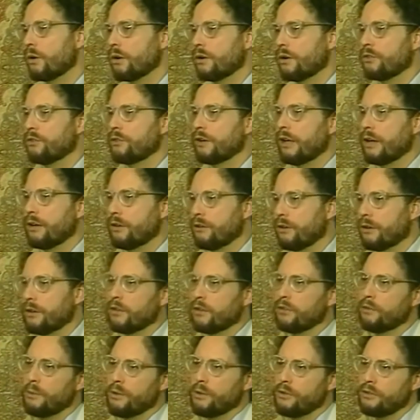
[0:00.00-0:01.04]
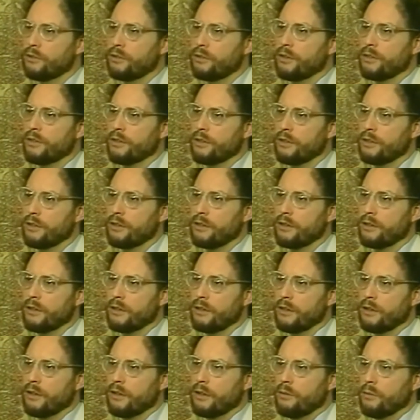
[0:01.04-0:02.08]
were quite astounding, especially the
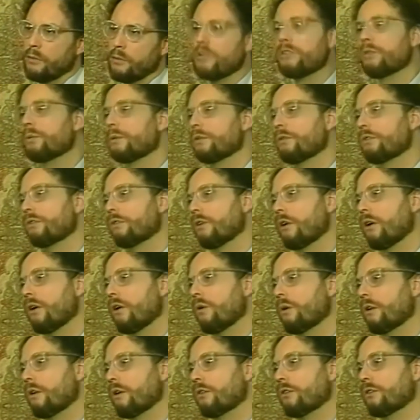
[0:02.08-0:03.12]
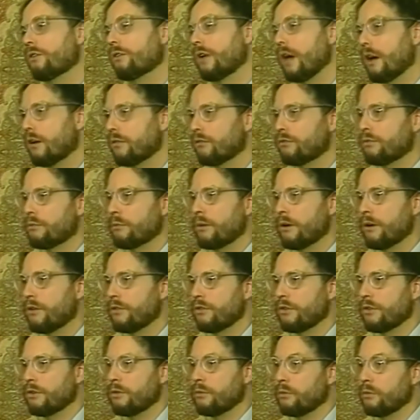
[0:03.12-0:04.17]
ones that we saw where sound
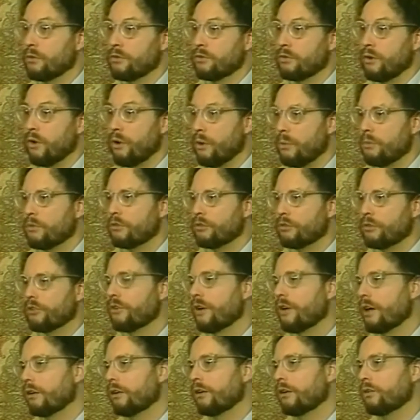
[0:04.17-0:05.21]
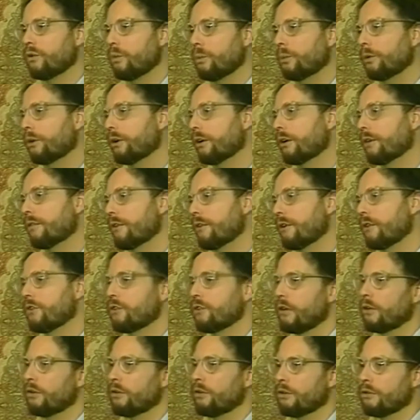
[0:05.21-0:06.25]
formation was almost exactly duplicate of the
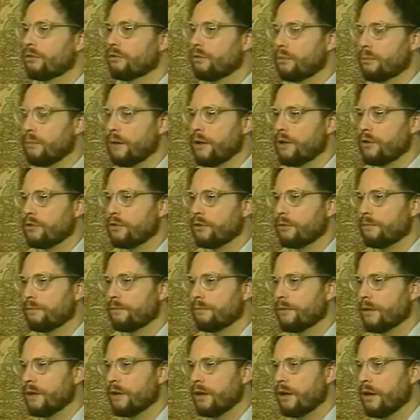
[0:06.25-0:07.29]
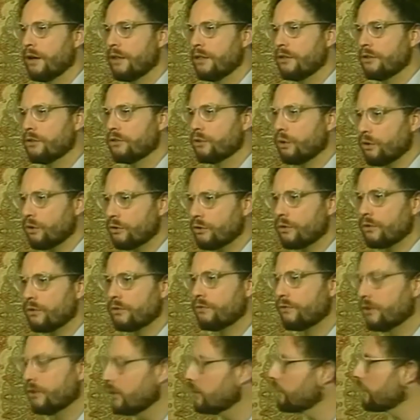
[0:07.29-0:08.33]
cellular formation. There's
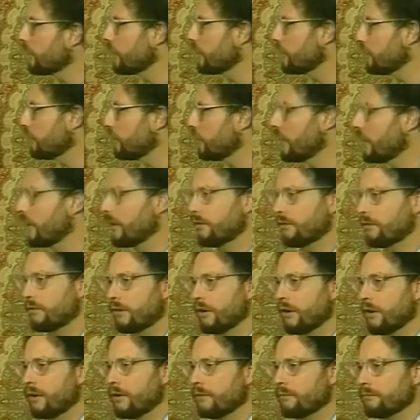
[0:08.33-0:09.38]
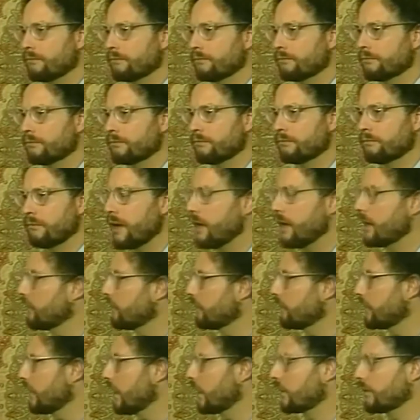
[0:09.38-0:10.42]
also a film that you have made
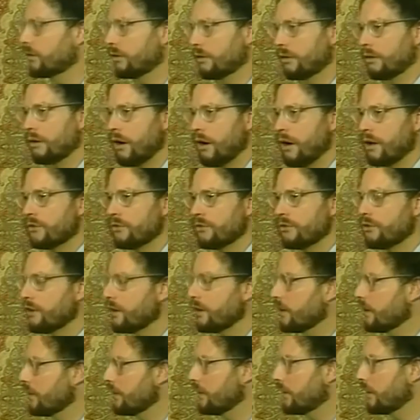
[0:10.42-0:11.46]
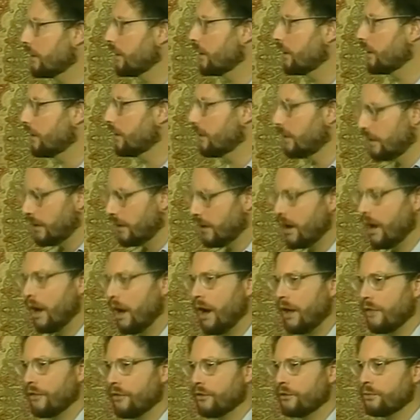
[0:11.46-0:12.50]
with Dr. Hans Jenny
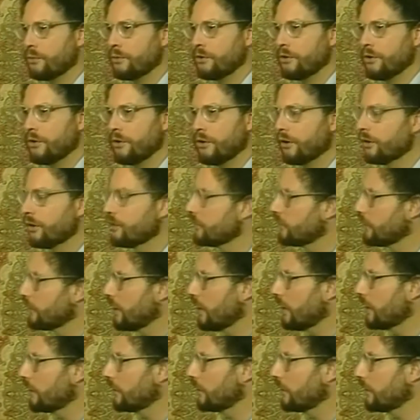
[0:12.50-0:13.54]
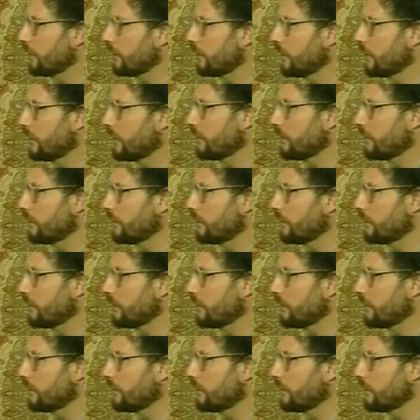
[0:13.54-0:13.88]
on this material, is it not